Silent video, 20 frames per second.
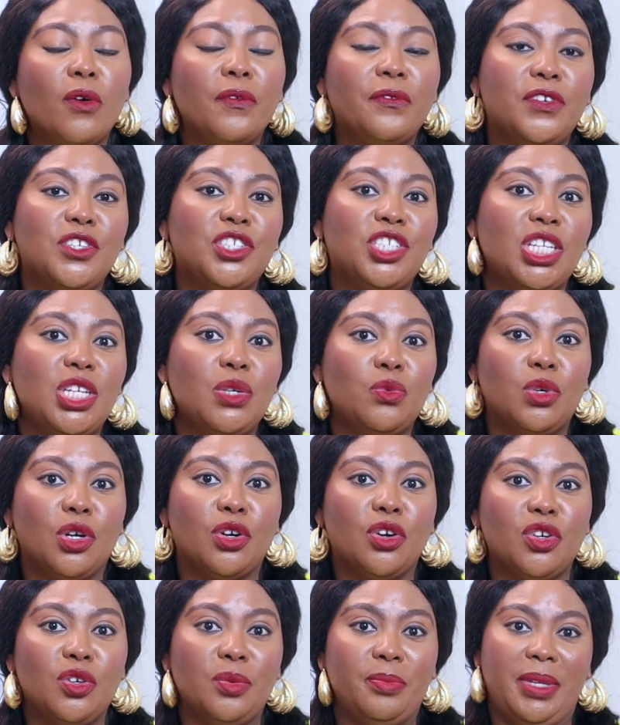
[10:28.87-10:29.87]
Officially, we're
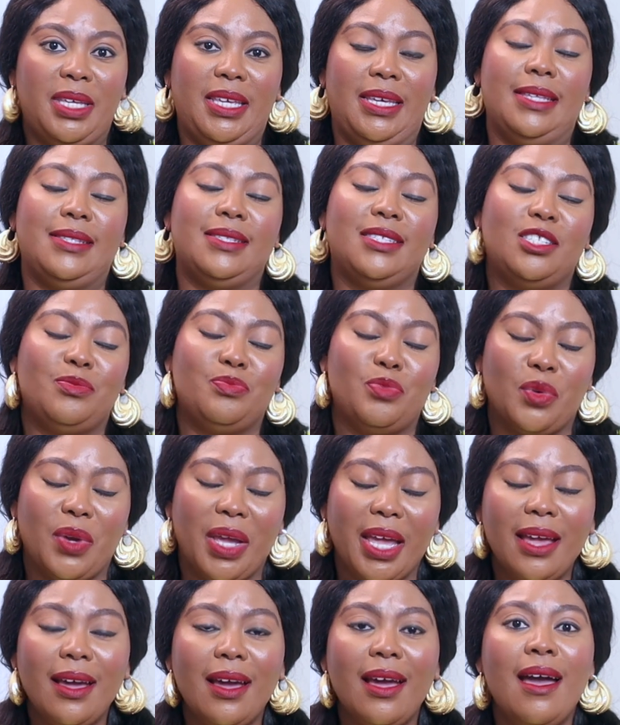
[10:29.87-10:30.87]
going to be in
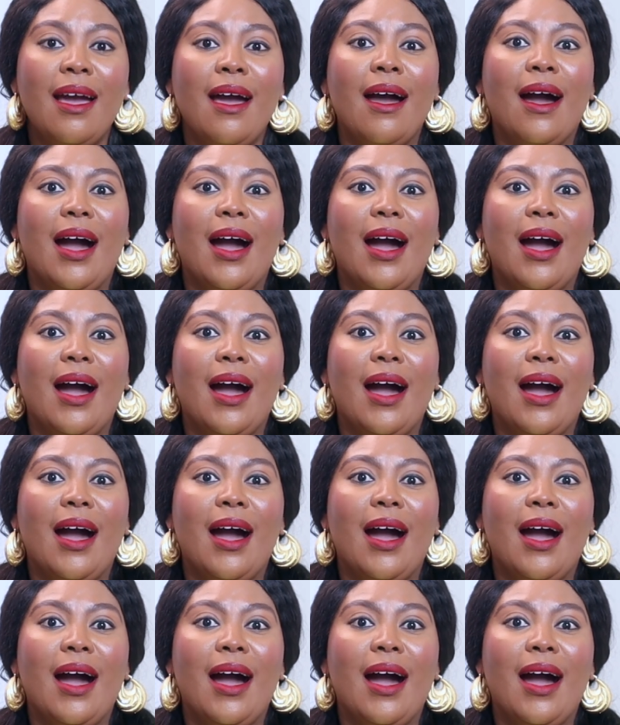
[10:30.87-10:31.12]
spring.